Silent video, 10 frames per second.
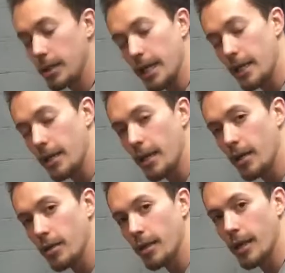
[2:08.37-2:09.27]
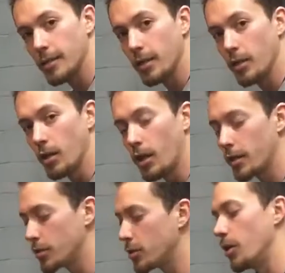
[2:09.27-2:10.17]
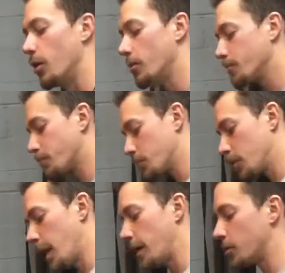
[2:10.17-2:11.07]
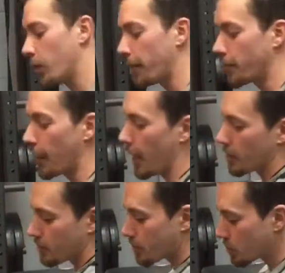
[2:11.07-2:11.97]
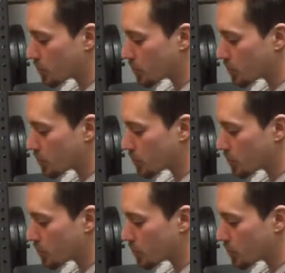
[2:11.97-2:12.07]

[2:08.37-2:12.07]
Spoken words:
inhale and exhale long and slow. Okay, so after that,